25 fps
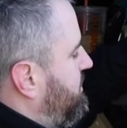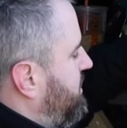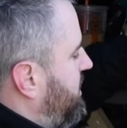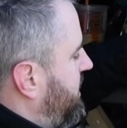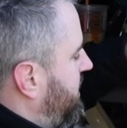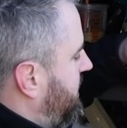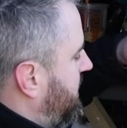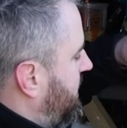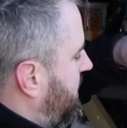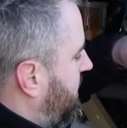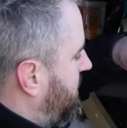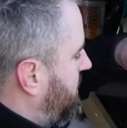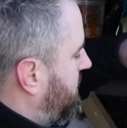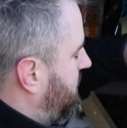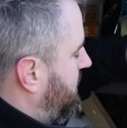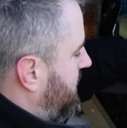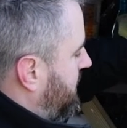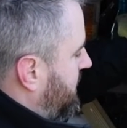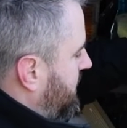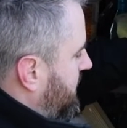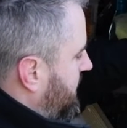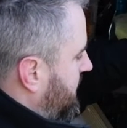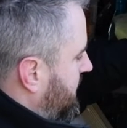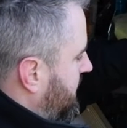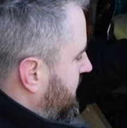right now,
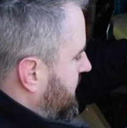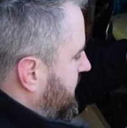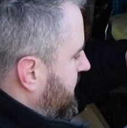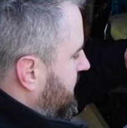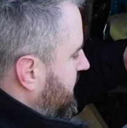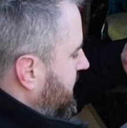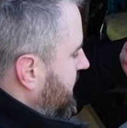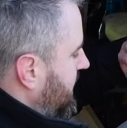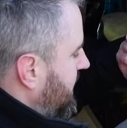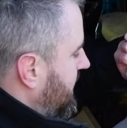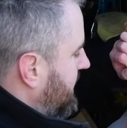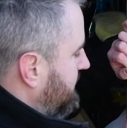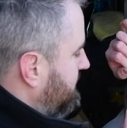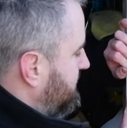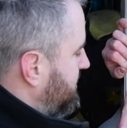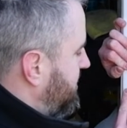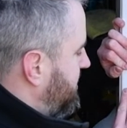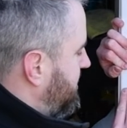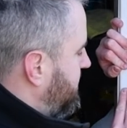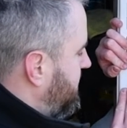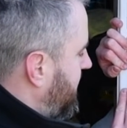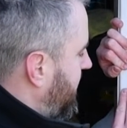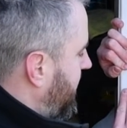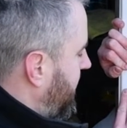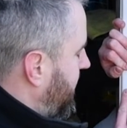and I'm
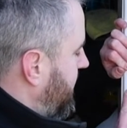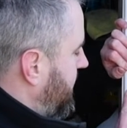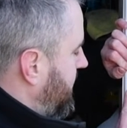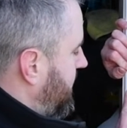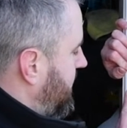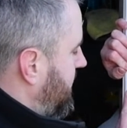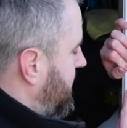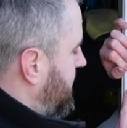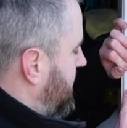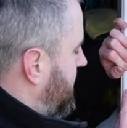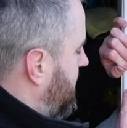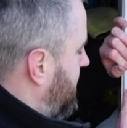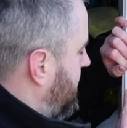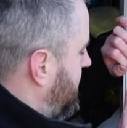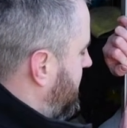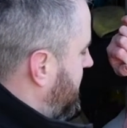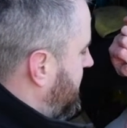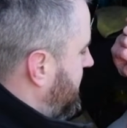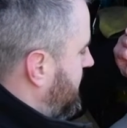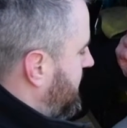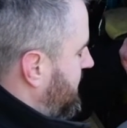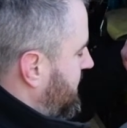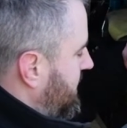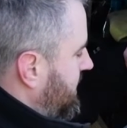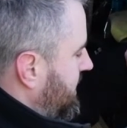sliding it,
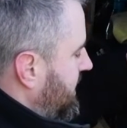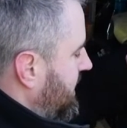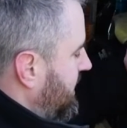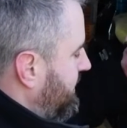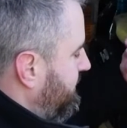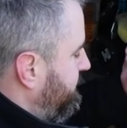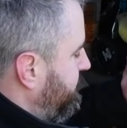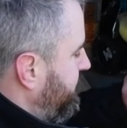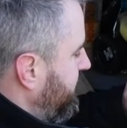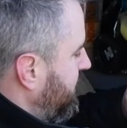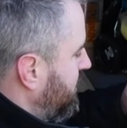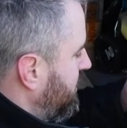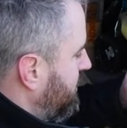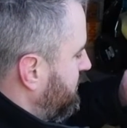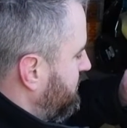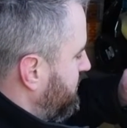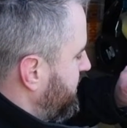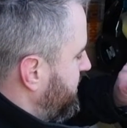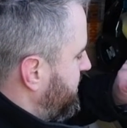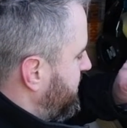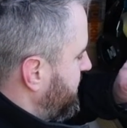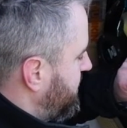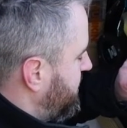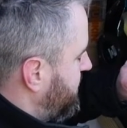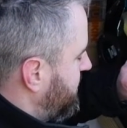and I'm feeling
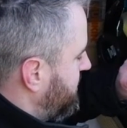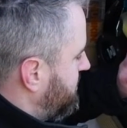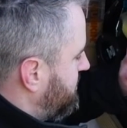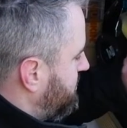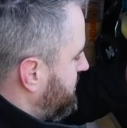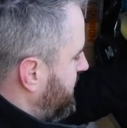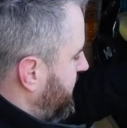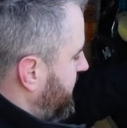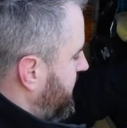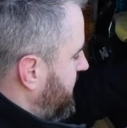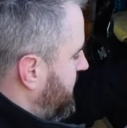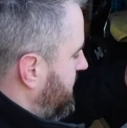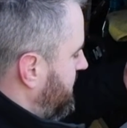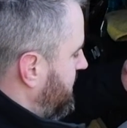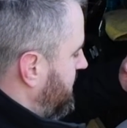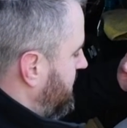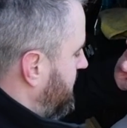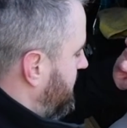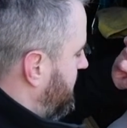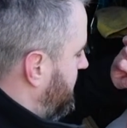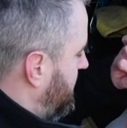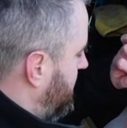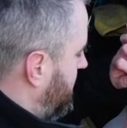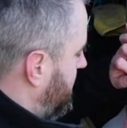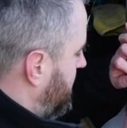resistance right here,
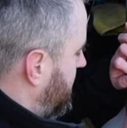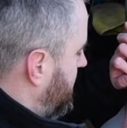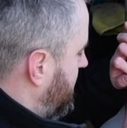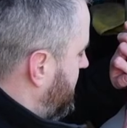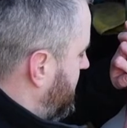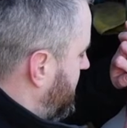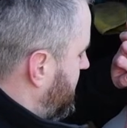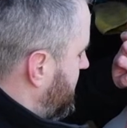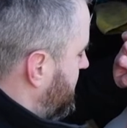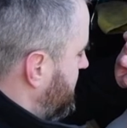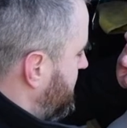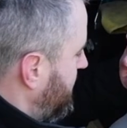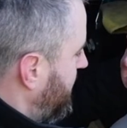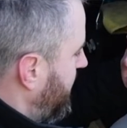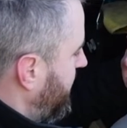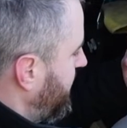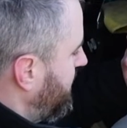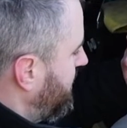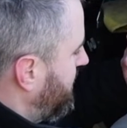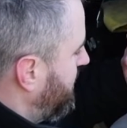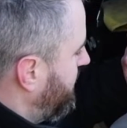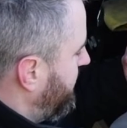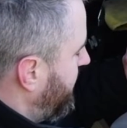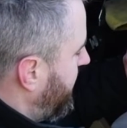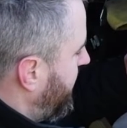so I
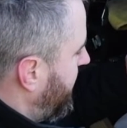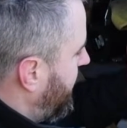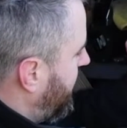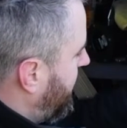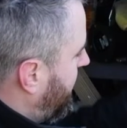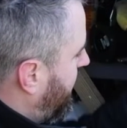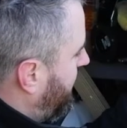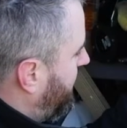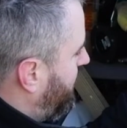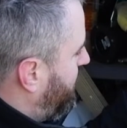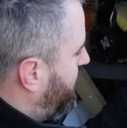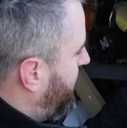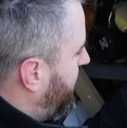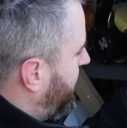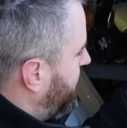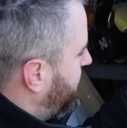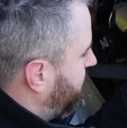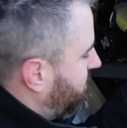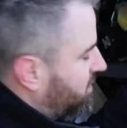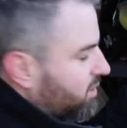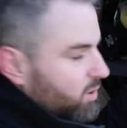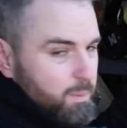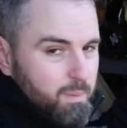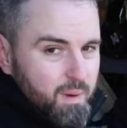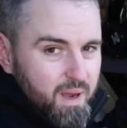know that I don't want it to
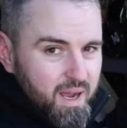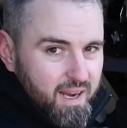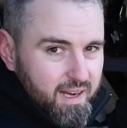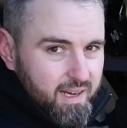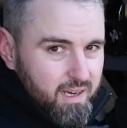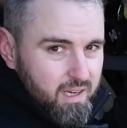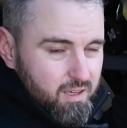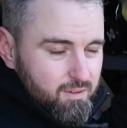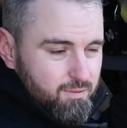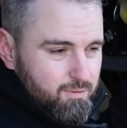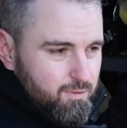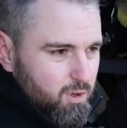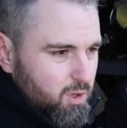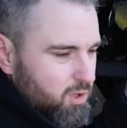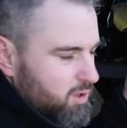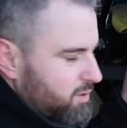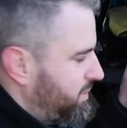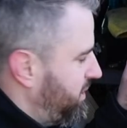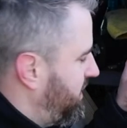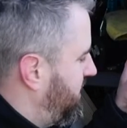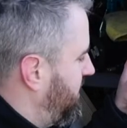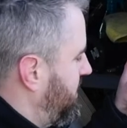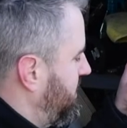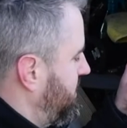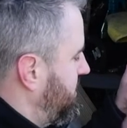go back any further,
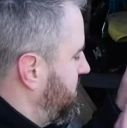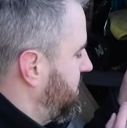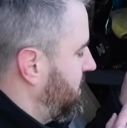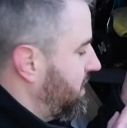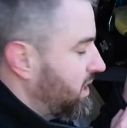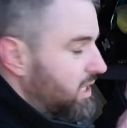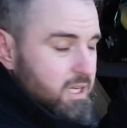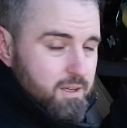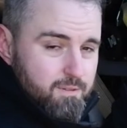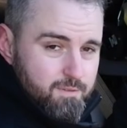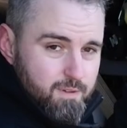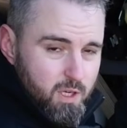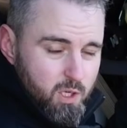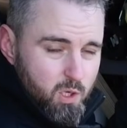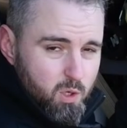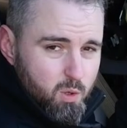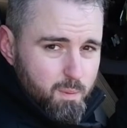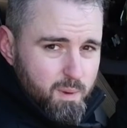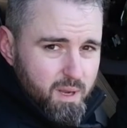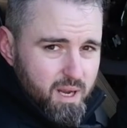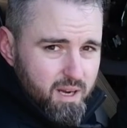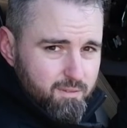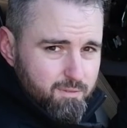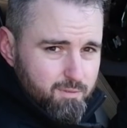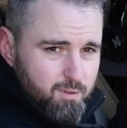because if I go
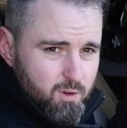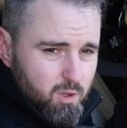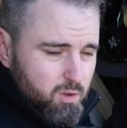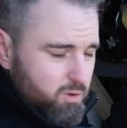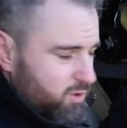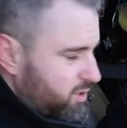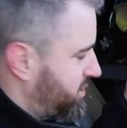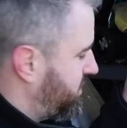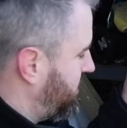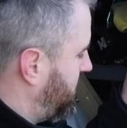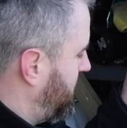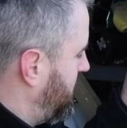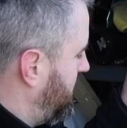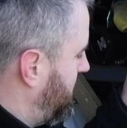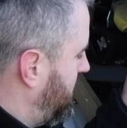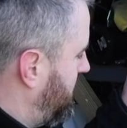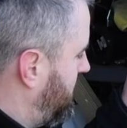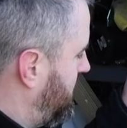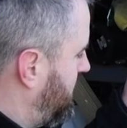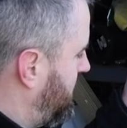back further, it's gonna